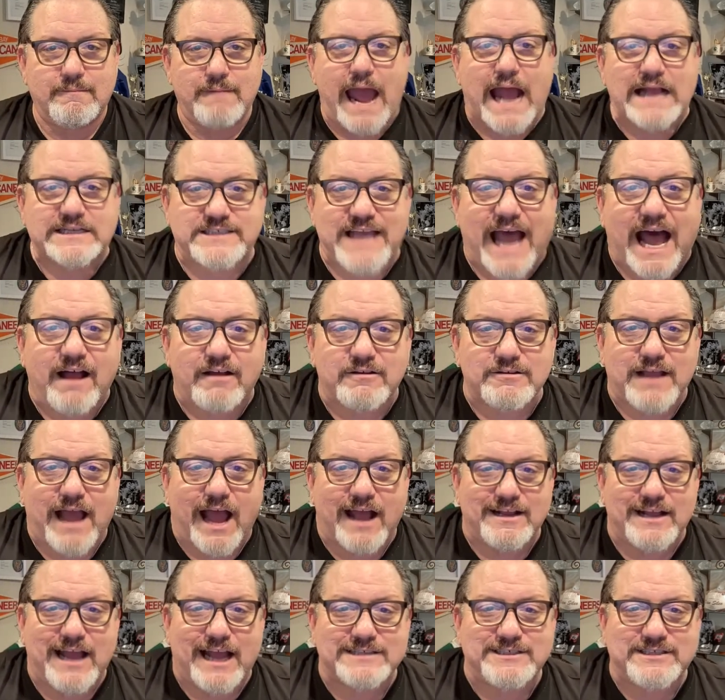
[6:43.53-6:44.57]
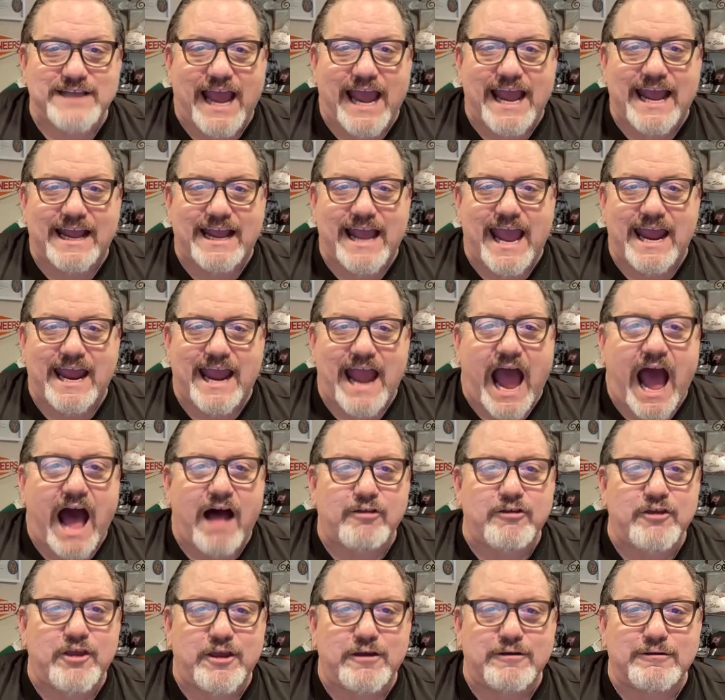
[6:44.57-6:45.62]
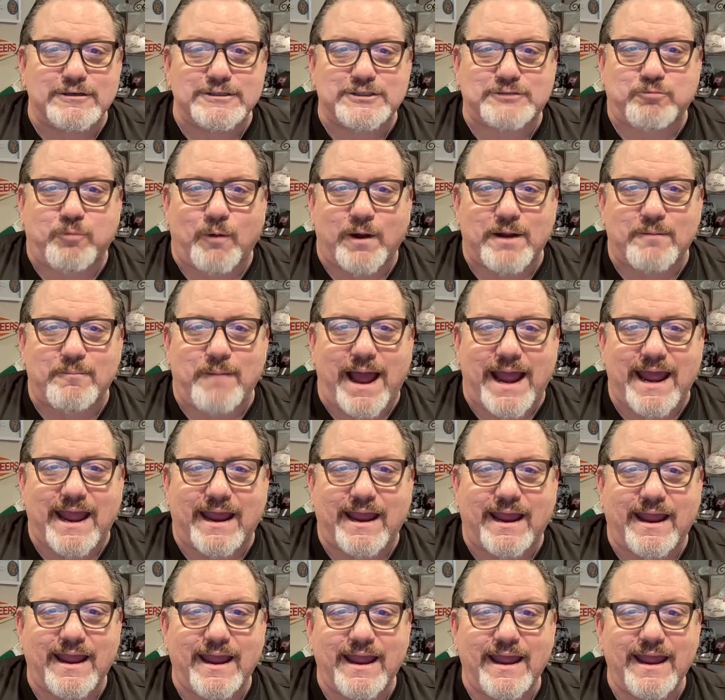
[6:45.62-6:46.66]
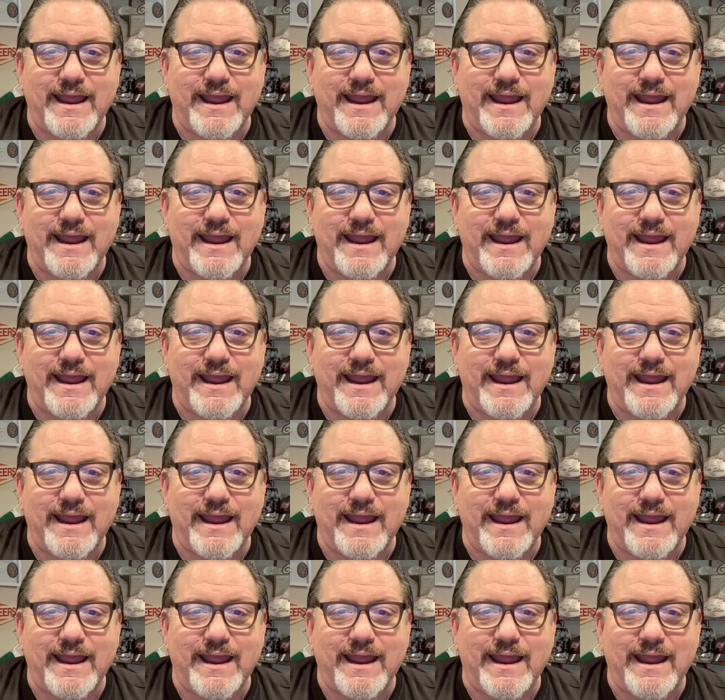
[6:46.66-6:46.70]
As I'll as a, a I'll use one of my